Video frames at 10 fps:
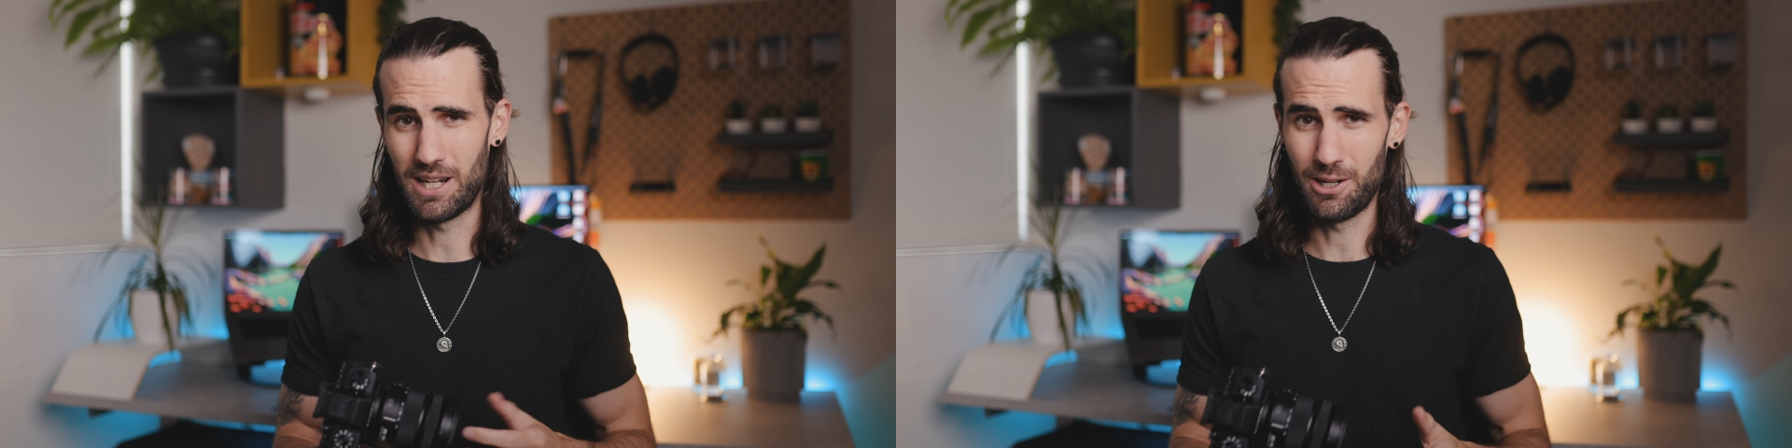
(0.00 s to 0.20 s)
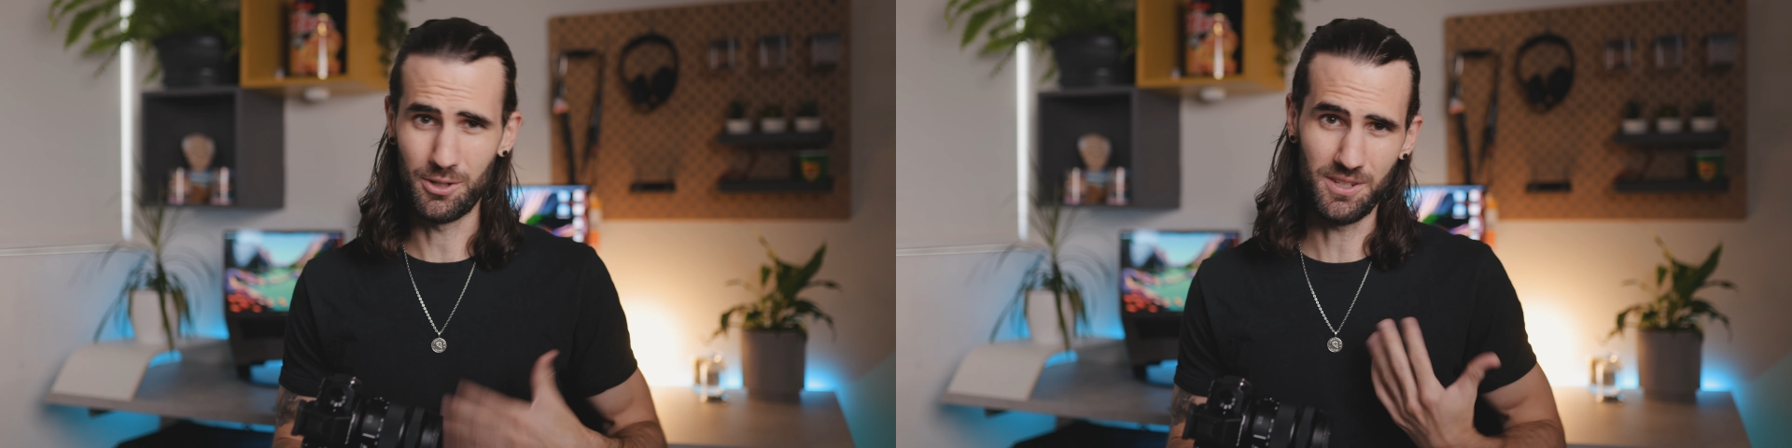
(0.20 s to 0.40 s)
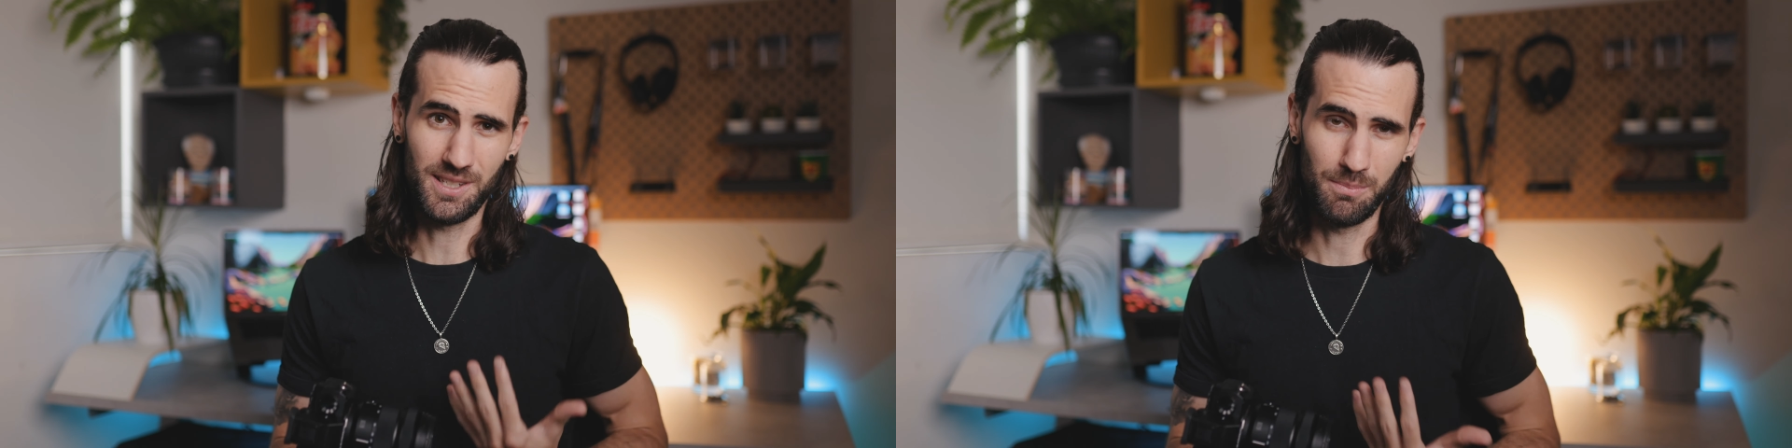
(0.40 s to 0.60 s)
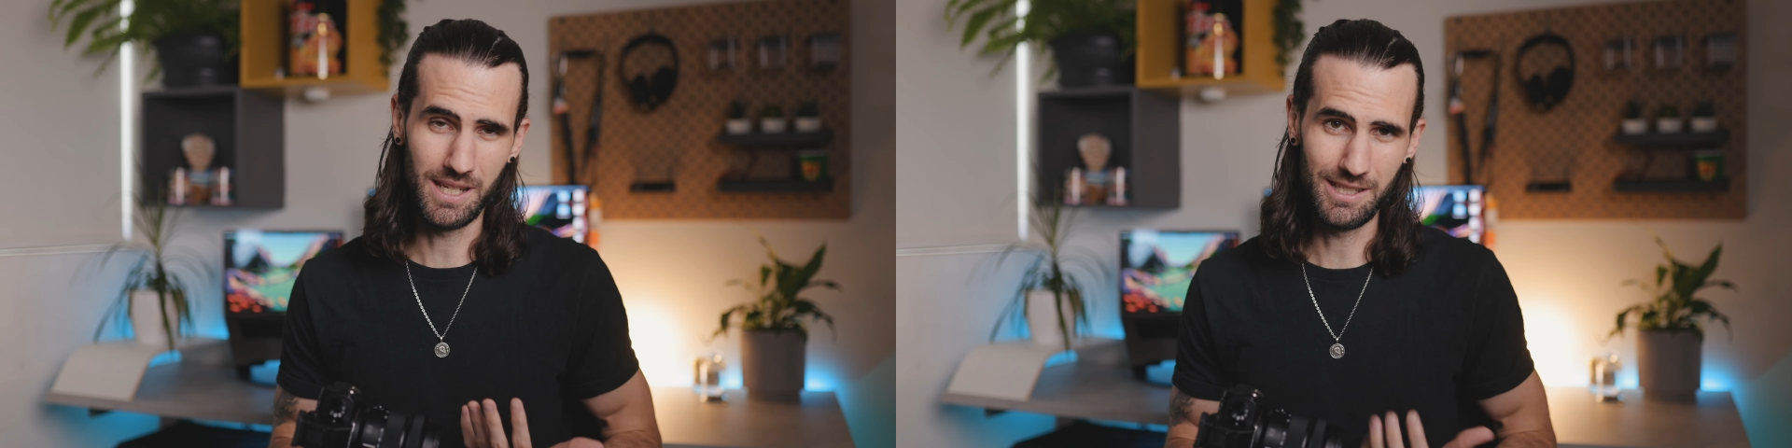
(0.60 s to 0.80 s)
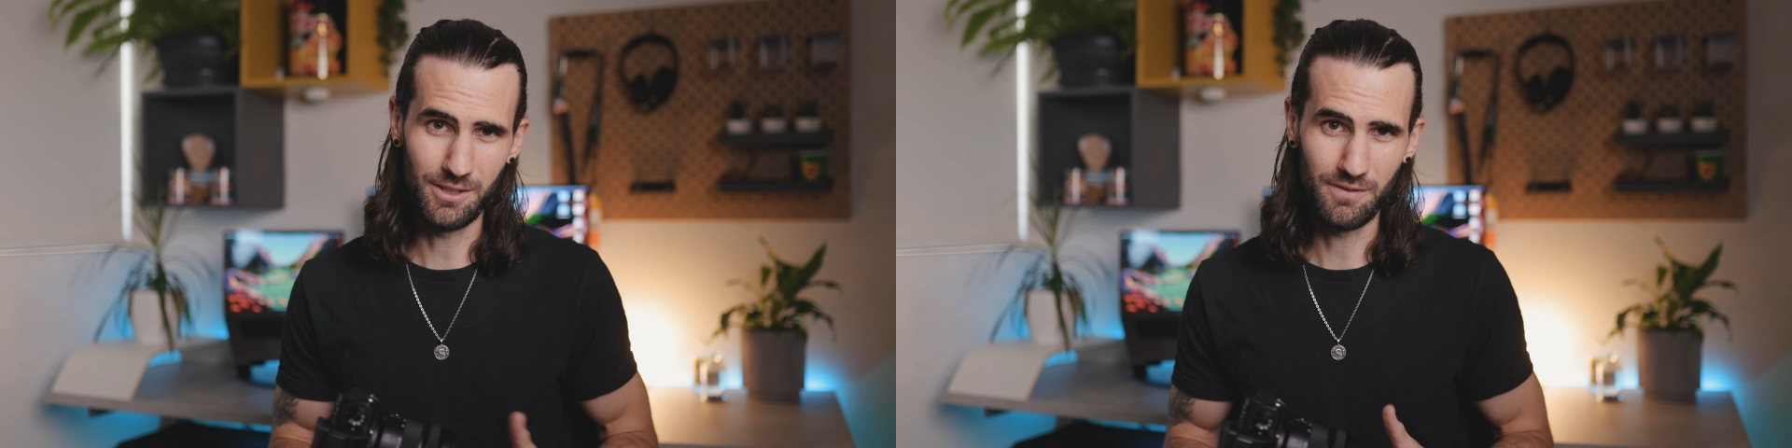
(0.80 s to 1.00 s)
my honest
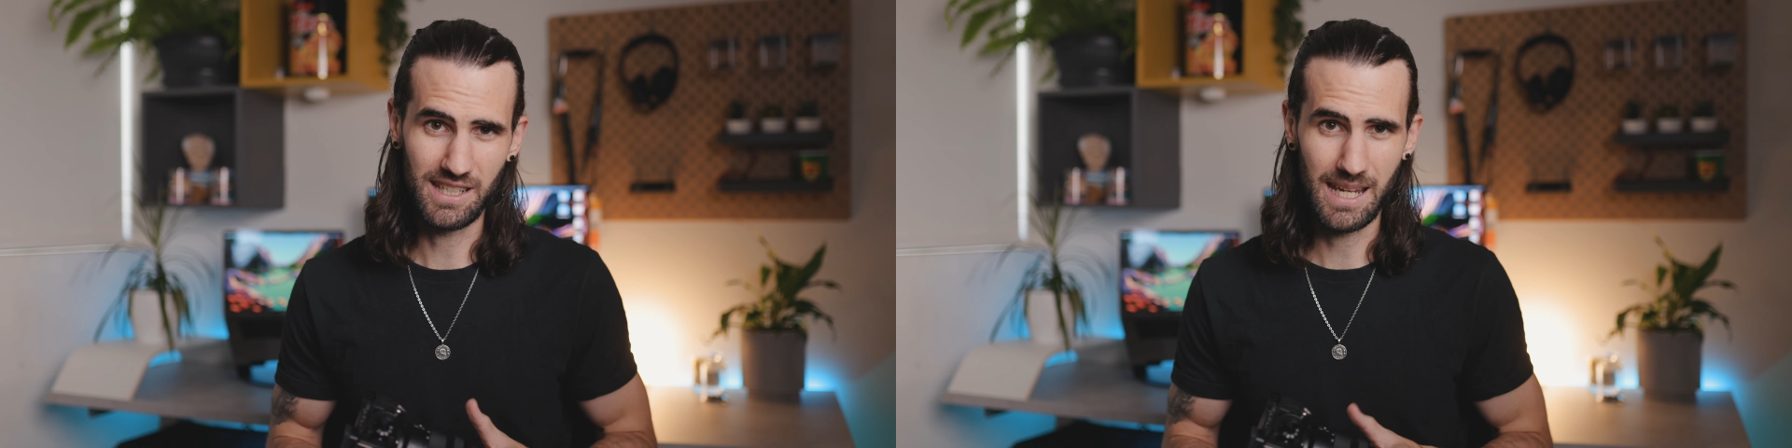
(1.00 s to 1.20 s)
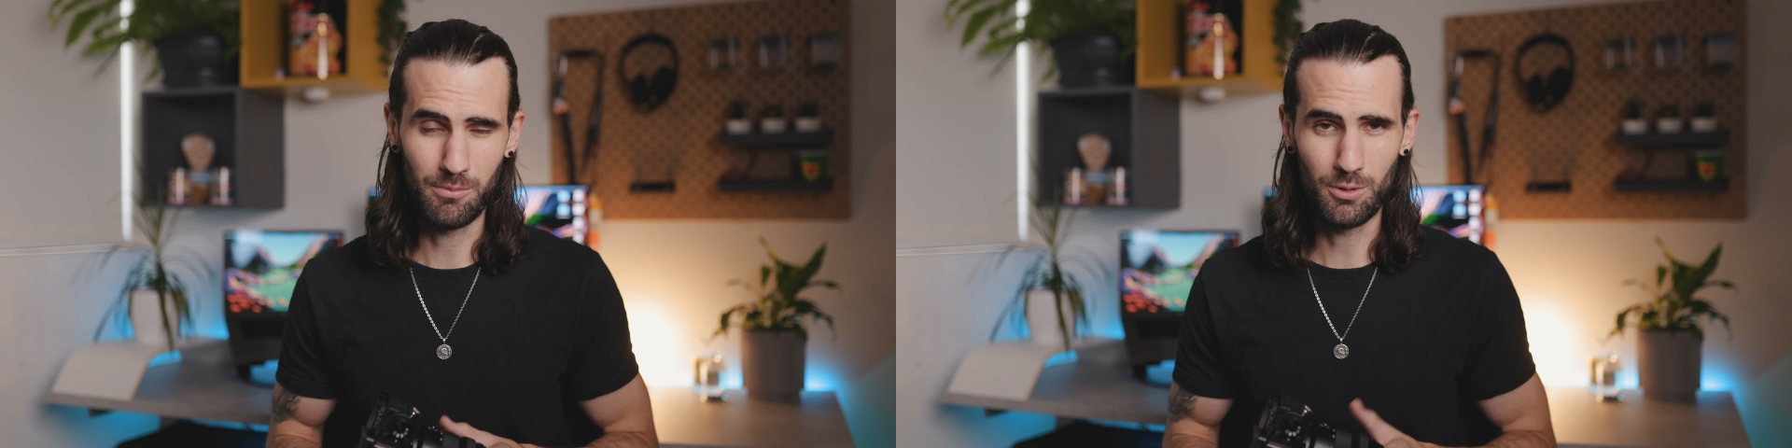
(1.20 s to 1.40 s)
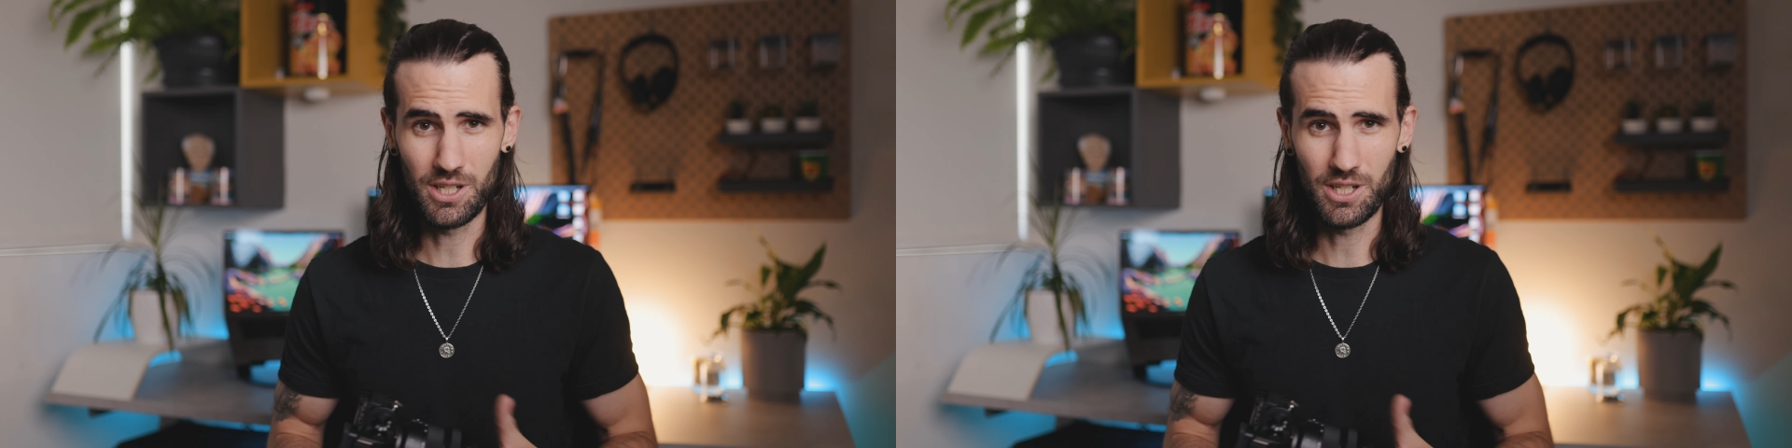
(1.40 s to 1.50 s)
opinion of the camera,